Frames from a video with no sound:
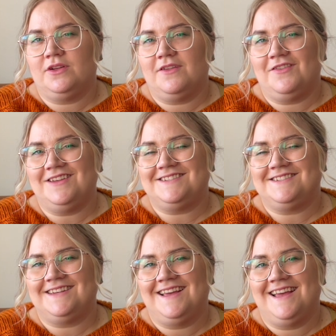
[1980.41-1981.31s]

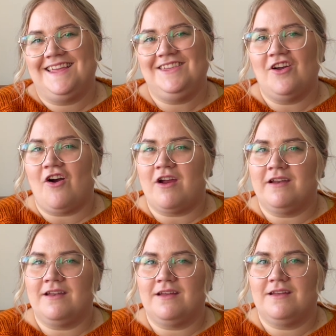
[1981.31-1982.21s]
this
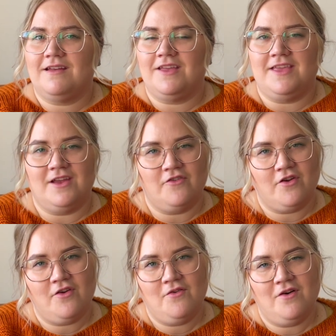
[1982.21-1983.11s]
yarn a year
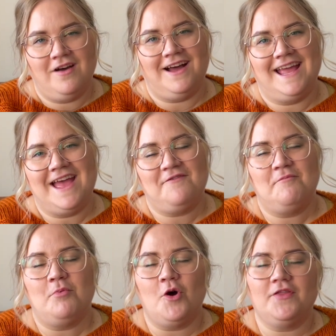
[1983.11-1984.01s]
ago. I
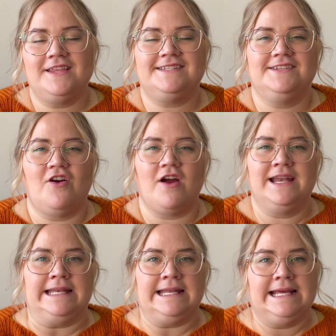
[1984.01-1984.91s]
have bought this yarn
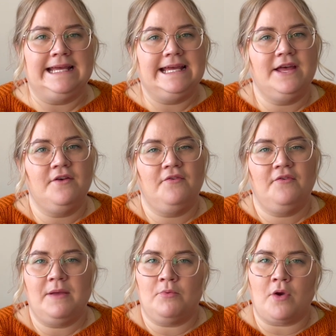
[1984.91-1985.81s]
in
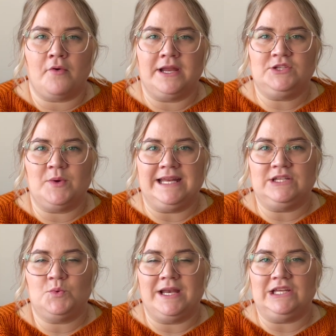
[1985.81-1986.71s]
February
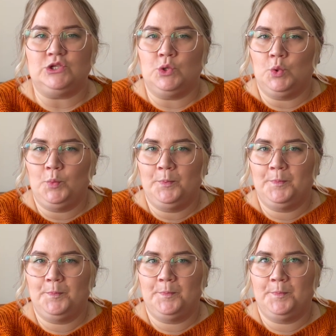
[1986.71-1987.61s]
2022.
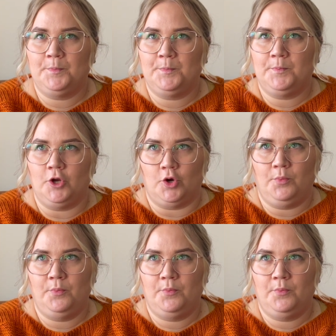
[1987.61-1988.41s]
No.